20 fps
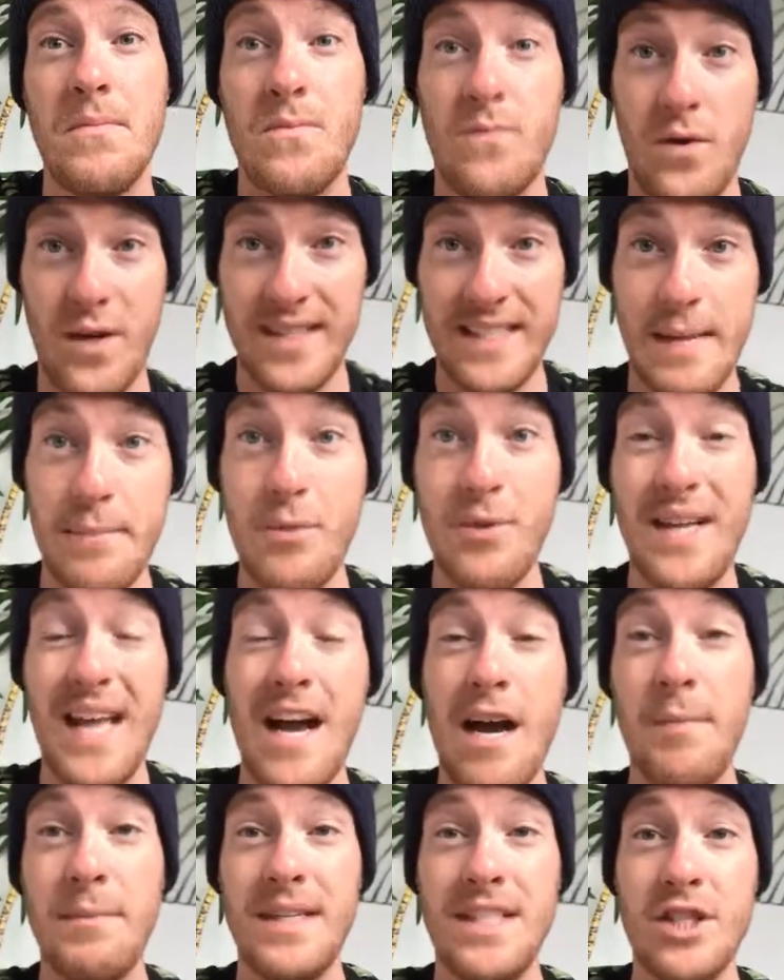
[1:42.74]
for example,
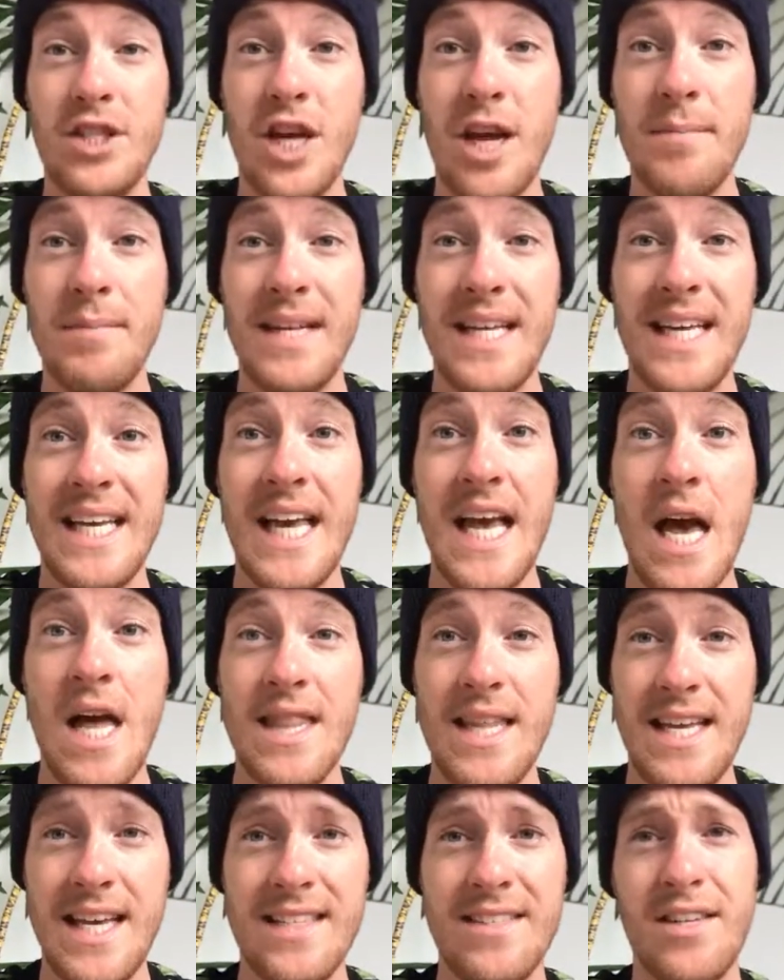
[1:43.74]
now I'm in Germany.
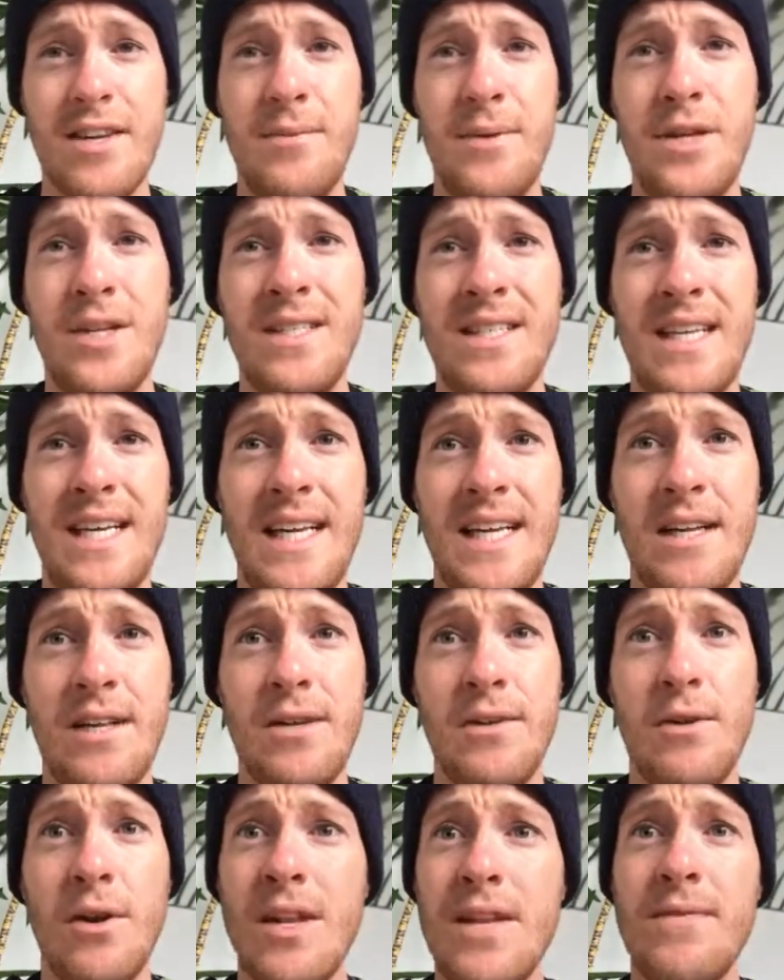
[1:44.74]
The YAS community,
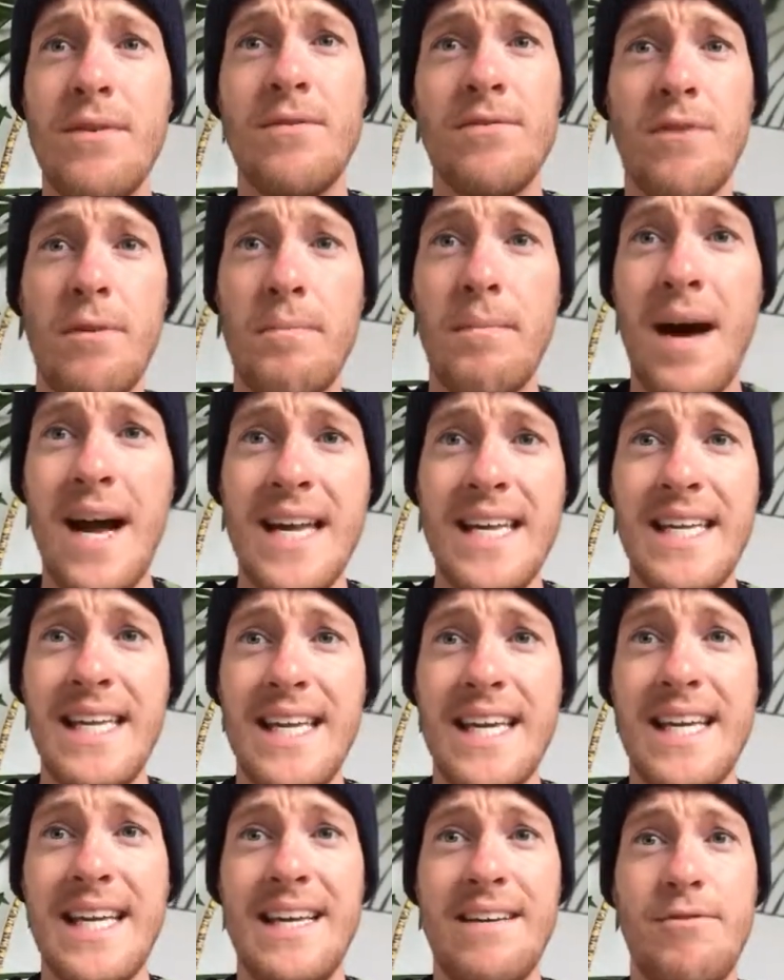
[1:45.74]
not even from my
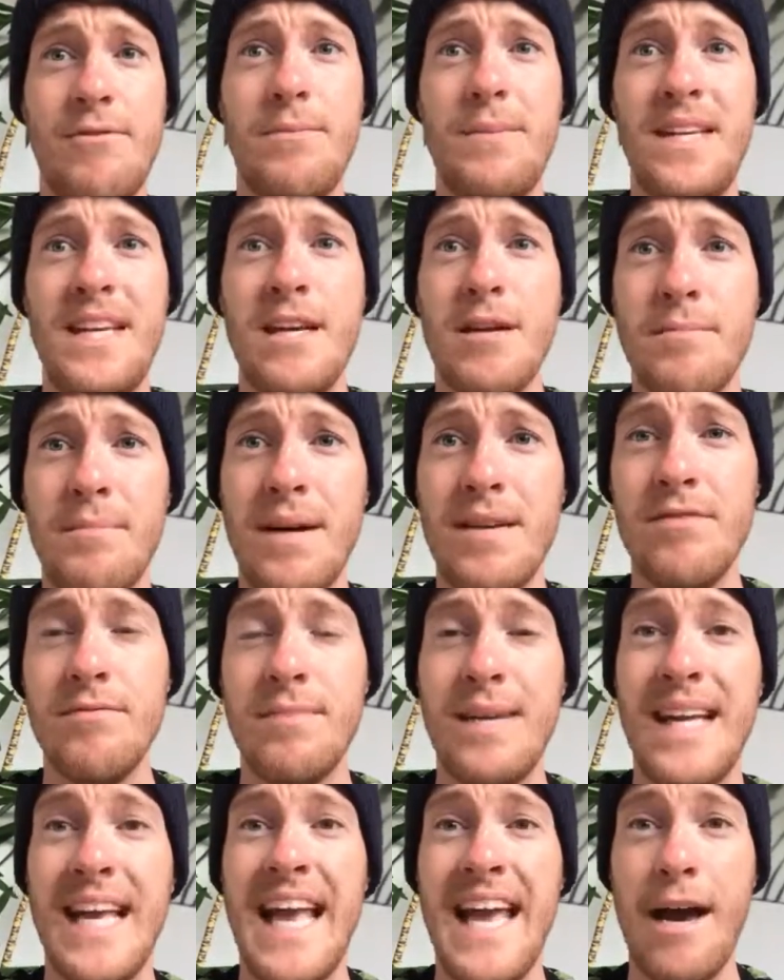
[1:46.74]
year, from the year above
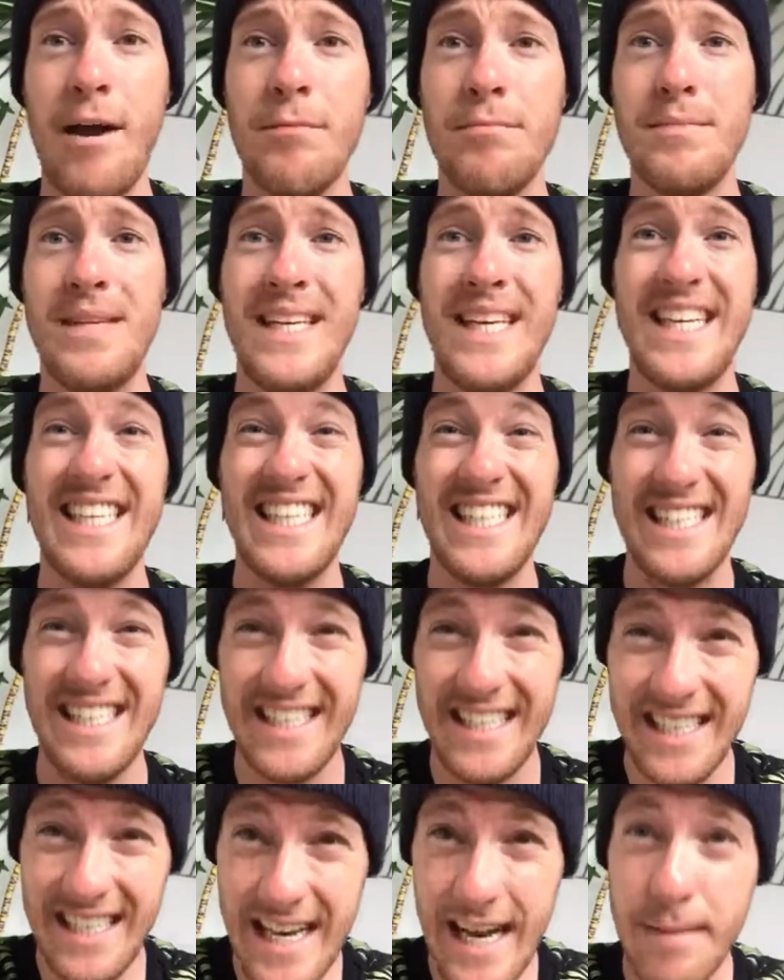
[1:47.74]
me, helped me
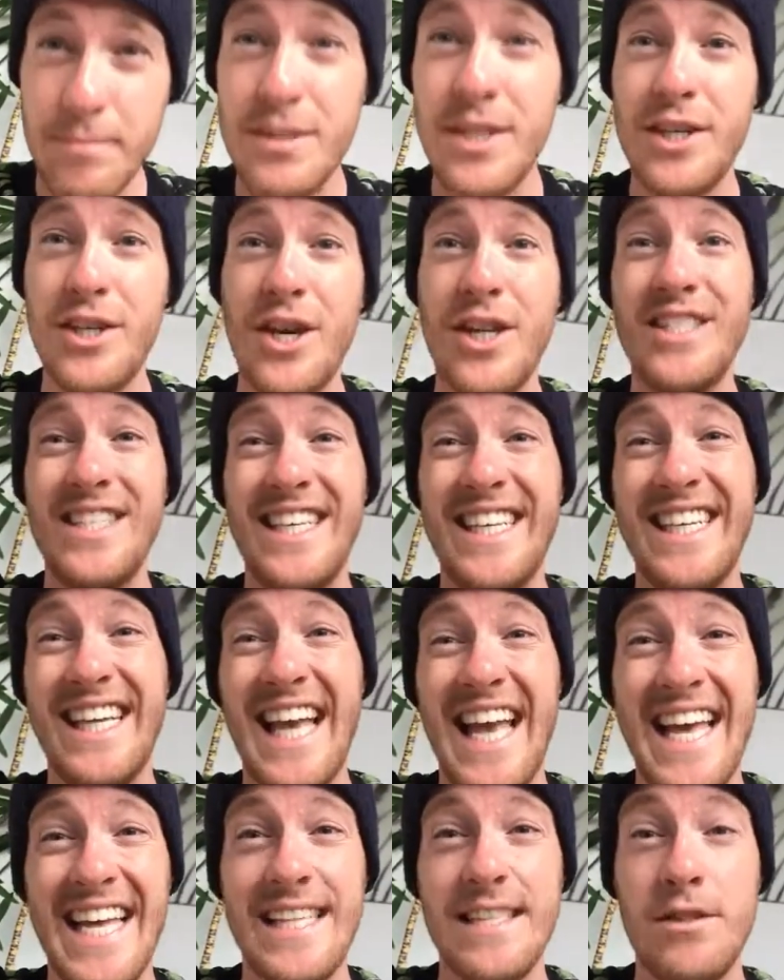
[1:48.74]
come to Göttingen
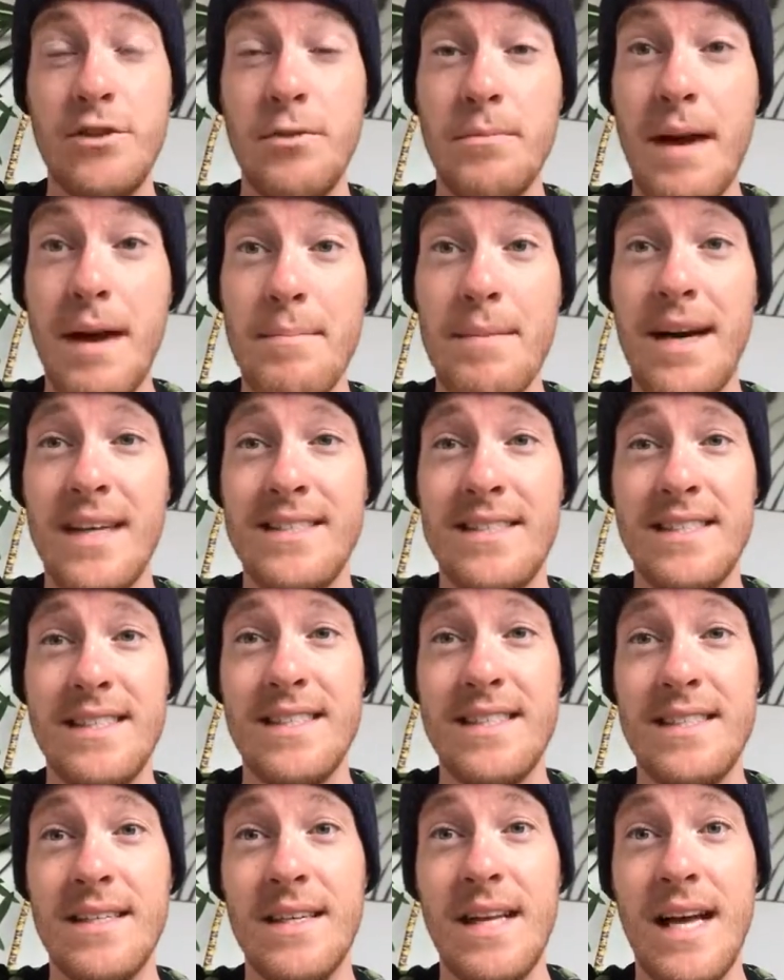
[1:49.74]
and do my master's
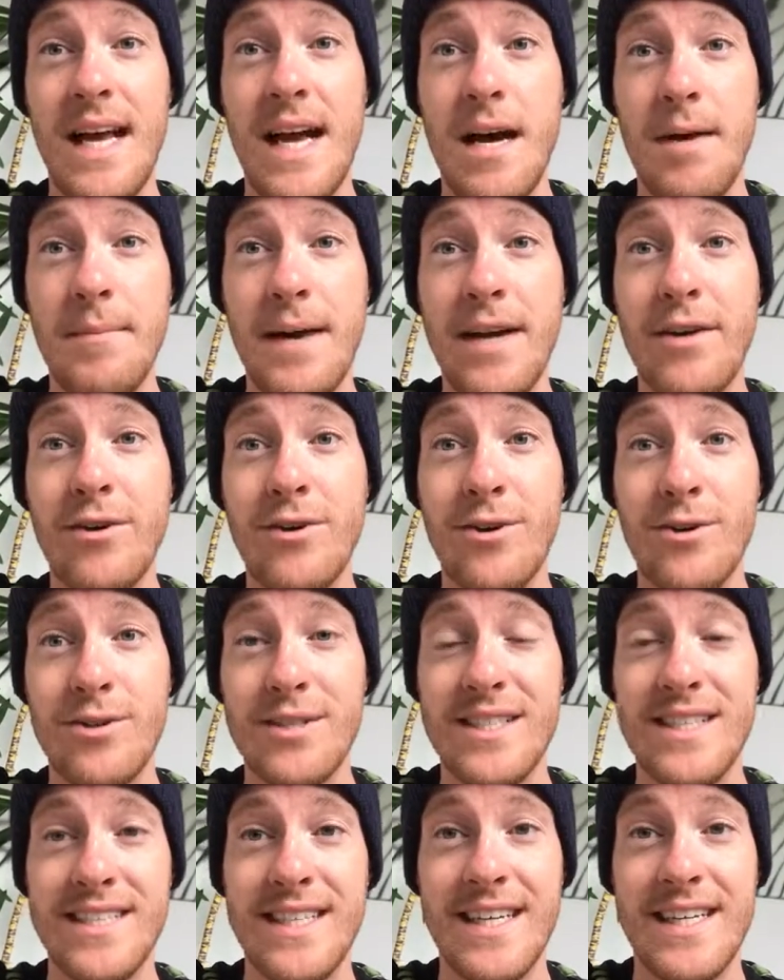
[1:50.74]
in
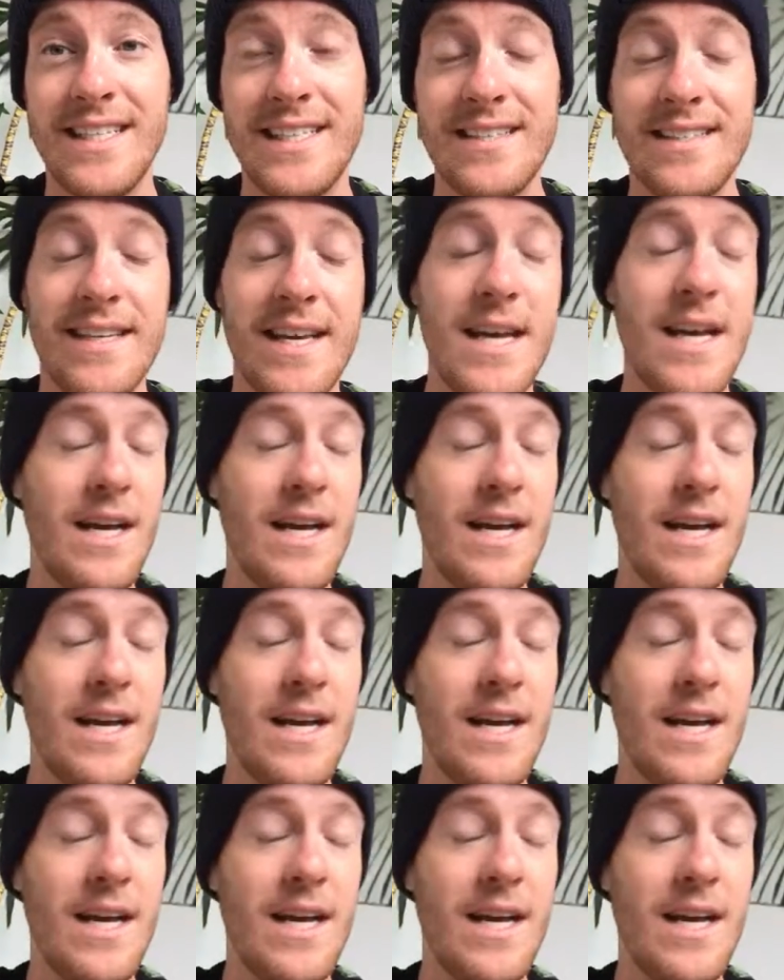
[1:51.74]
agriculture science.